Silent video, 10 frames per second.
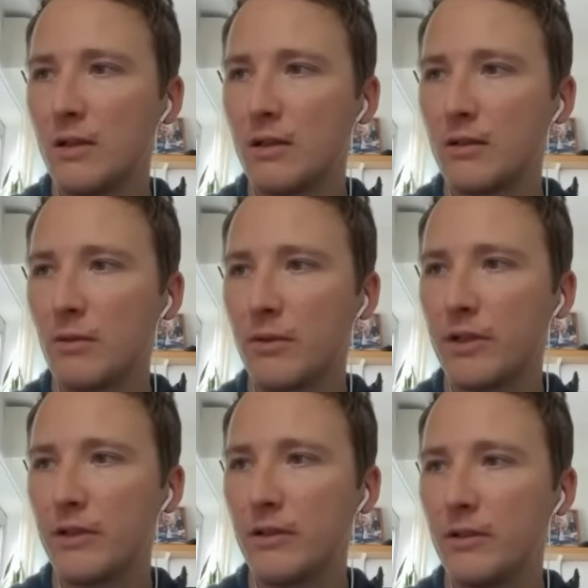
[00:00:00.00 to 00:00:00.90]
That's what we
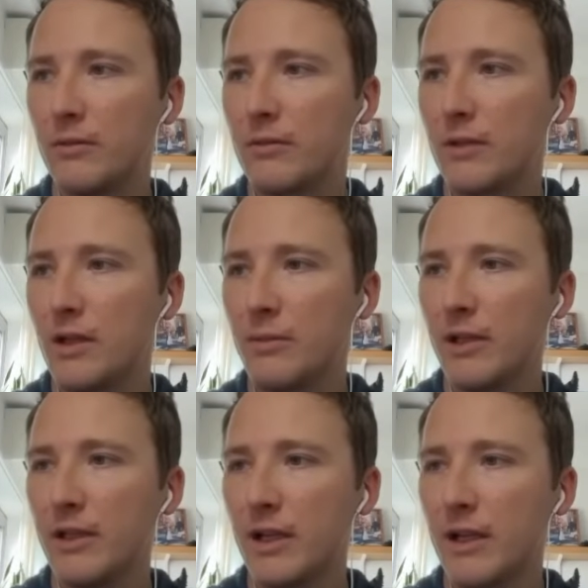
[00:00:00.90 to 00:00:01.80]
need to do. So now I'm
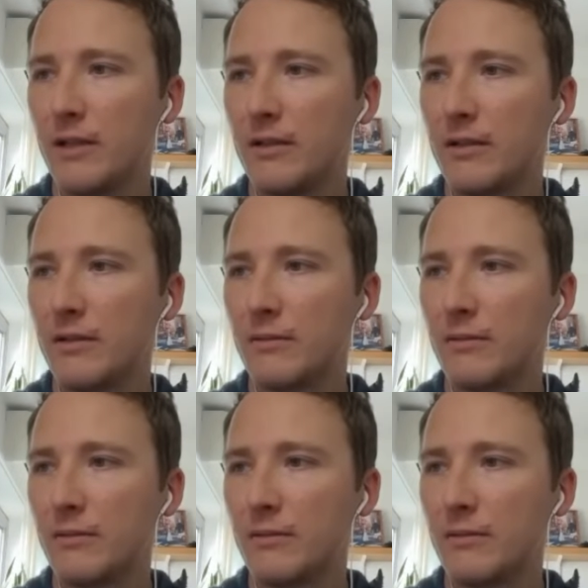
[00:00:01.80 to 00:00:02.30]
getting ads,